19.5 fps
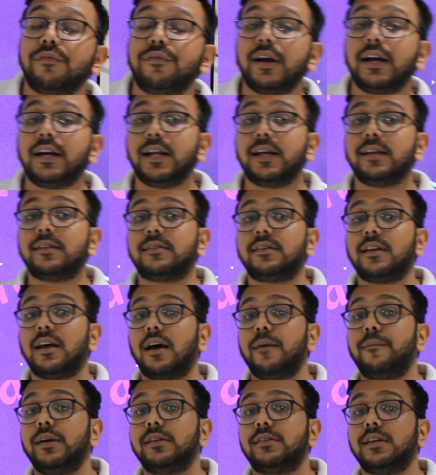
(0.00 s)
fair tests
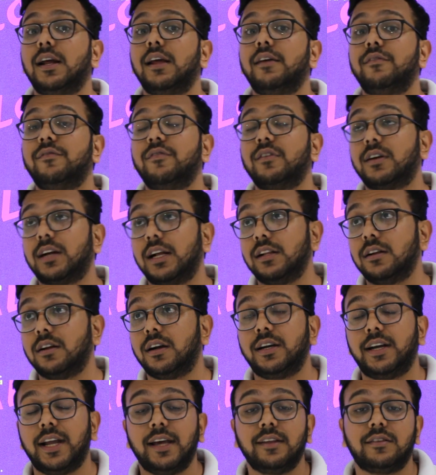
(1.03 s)
are basically
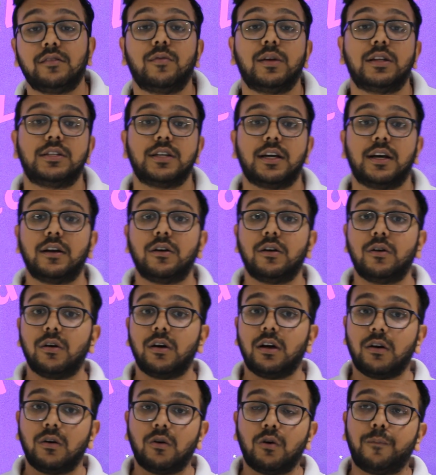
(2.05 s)
tests which are
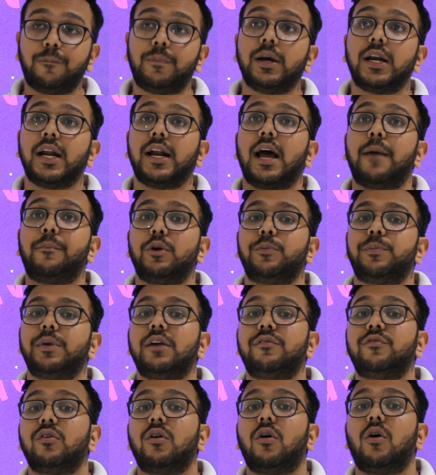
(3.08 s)
open and
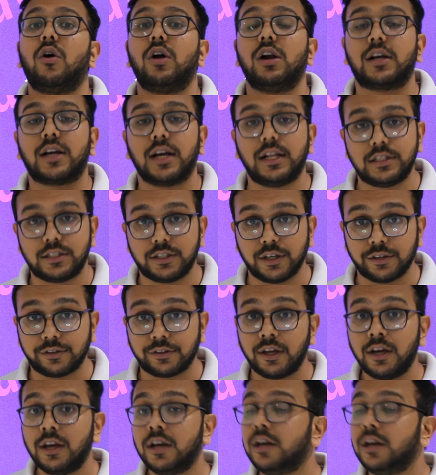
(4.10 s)
appropriate for all cultures.